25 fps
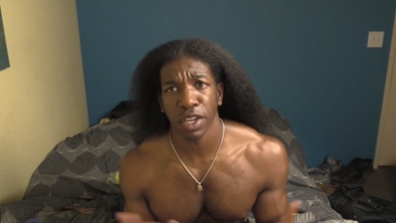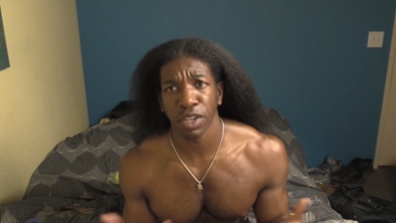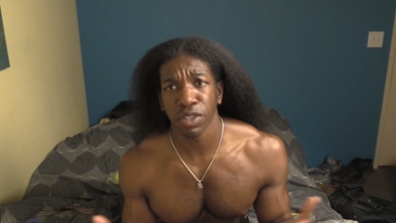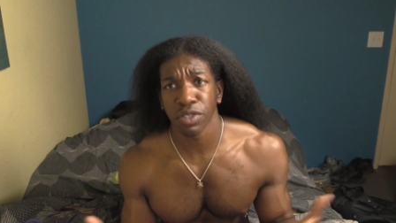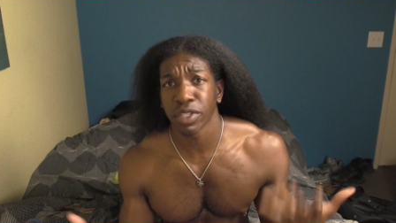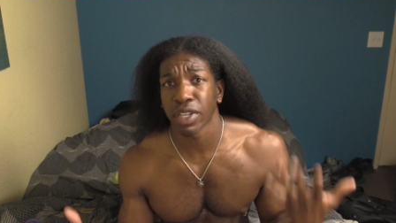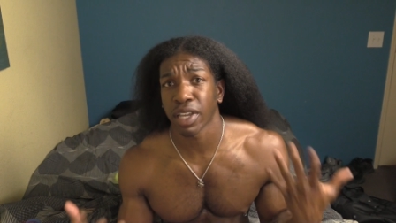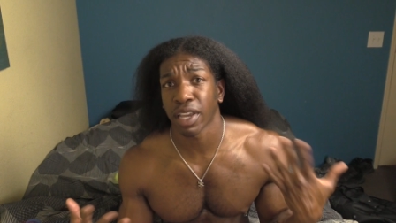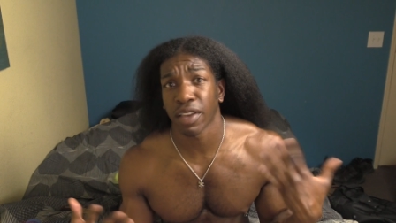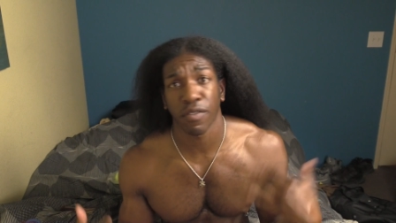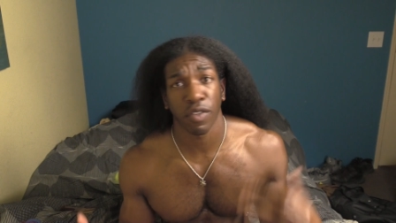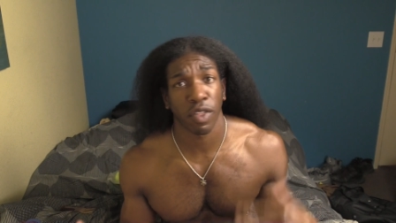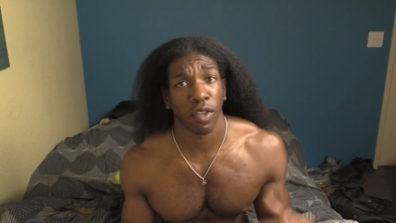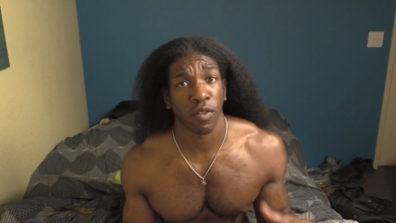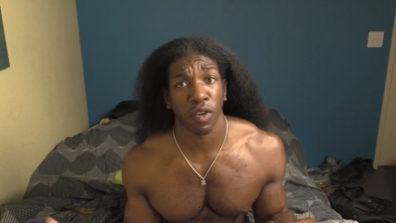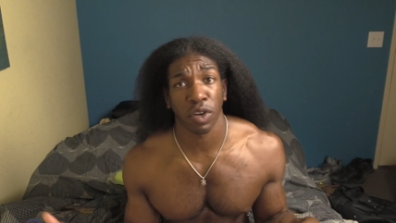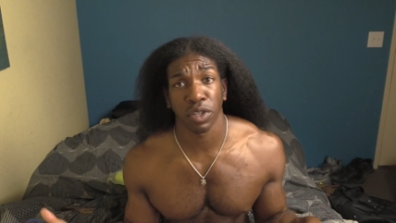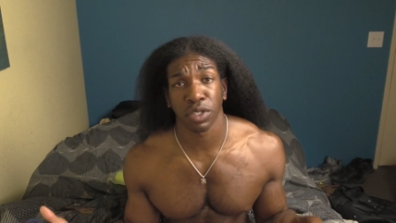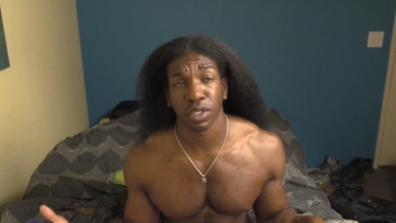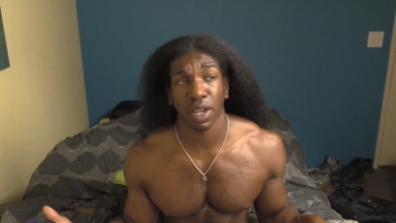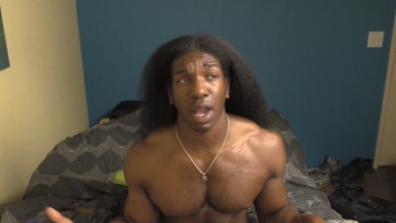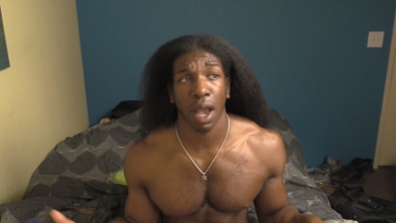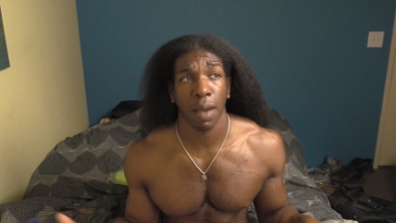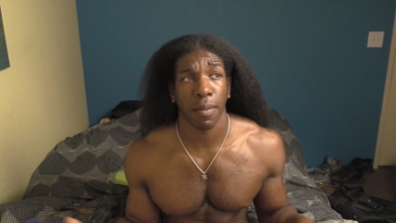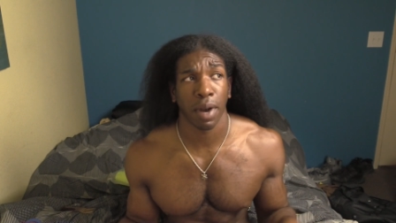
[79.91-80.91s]
Using it for the
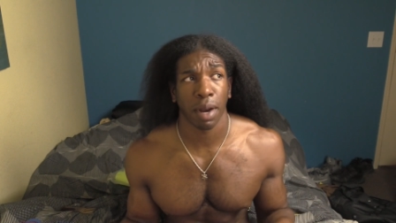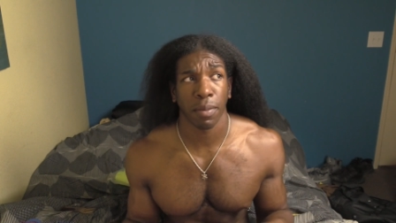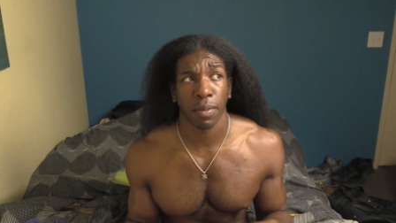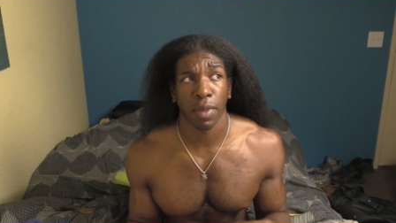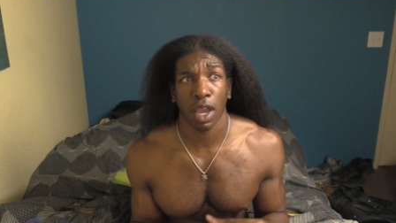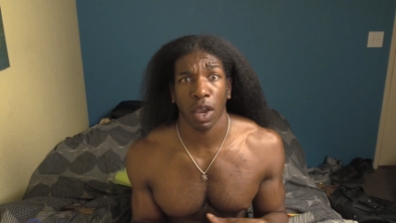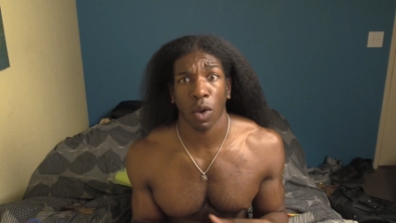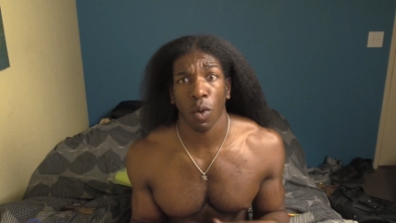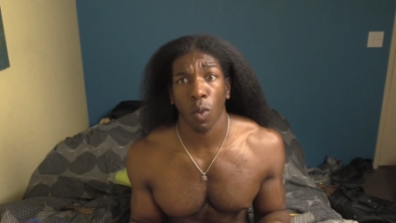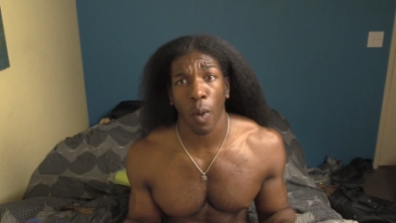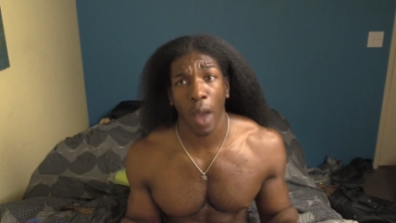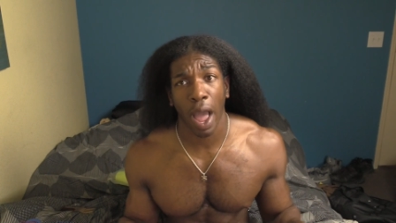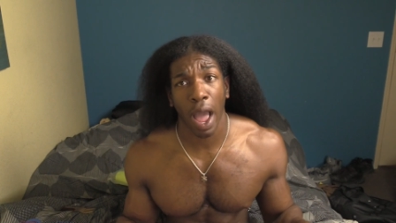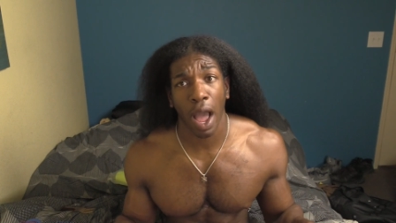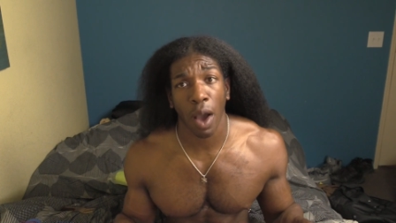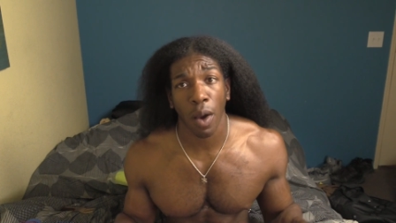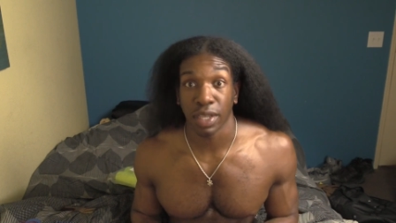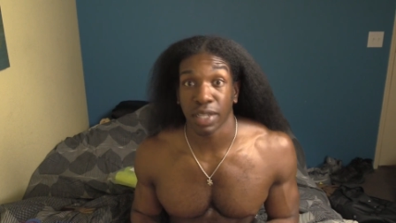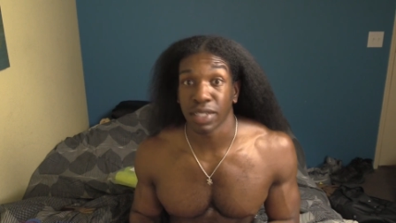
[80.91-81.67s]
first time and I'm like, wow,